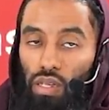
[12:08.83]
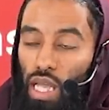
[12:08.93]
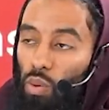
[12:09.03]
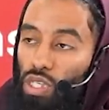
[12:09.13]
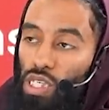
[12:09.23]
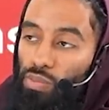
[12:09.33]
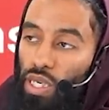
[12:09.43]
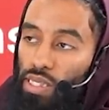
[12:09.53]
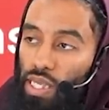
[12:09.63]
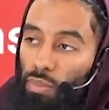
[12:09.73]
That which has been
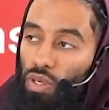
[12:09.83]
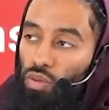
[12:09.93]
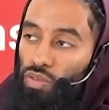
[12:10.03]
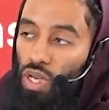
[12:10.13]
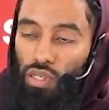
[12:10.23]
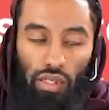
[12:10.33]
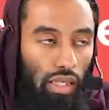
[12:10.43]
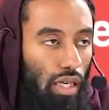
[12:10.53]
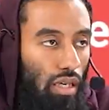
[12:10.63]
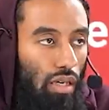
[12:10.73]
established with
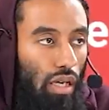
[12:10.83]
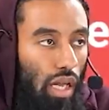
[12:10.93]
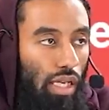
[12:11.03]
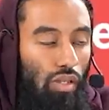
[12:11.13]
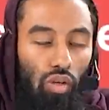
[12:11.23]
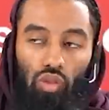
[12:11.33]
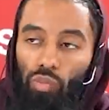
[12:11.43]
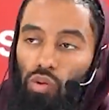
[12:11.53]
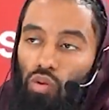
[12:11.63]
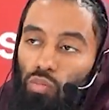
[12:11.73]
certainty is not to
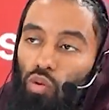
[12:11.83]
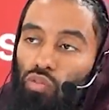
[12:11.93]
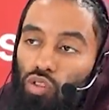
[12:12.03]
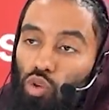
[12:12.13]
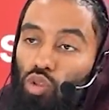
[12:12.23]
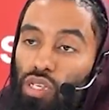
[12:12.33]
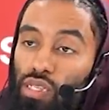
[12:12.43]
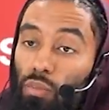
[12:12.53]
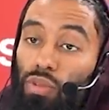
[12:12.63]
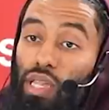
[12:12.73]
be removed due to
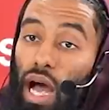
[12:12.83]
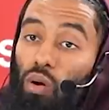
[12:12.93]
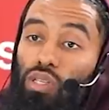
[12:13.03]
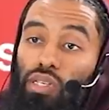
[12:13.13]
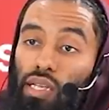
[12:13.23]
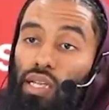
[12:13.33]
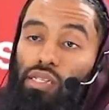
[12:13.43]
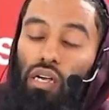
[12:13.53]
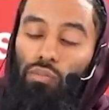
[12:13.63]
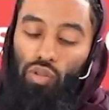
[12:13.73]
some doubt that
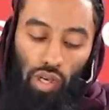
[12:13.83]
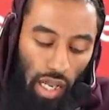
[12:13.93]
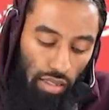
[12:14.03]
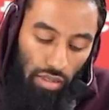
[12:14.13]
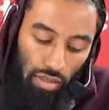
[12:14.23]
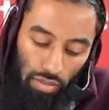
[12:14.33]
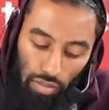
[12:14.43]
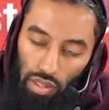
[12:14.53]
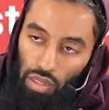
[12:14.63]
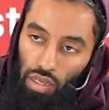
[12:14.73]
has come to light.
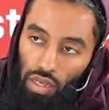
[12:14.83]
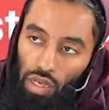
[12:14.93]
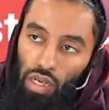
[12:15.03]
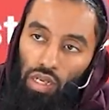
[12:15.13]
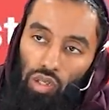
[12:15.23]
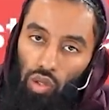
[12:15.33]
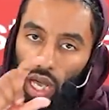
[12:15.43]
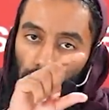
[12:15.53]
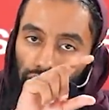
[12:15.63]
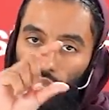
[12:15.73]
So you
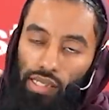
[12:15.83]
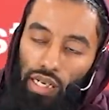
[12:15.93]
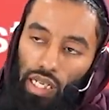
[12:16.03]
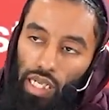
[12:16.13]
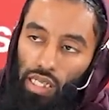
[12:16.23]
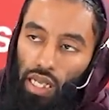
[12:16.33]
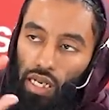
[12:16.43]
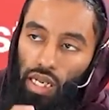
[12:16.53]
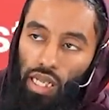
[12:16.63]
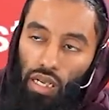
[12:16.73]
have this leading
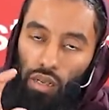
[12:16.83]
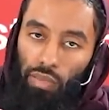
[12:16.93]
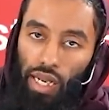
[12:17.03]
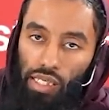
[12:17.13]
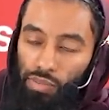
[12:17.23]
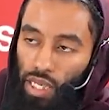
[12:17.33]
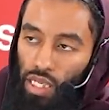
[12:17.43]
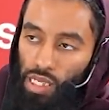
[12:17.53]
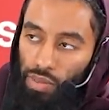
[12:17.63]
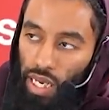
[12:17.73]
legal maxim that
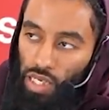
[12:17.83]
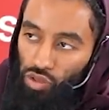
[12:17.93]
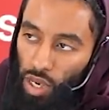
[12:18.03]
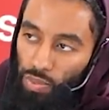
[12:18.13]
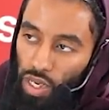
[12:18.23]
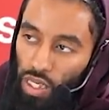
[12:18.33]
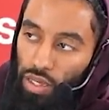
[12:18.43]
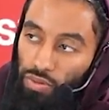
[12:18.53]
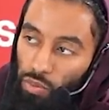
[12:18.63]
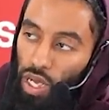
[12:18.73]
has been
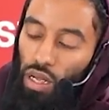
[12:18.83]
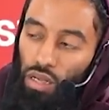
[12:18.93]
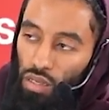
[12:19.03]
extrapolated from where?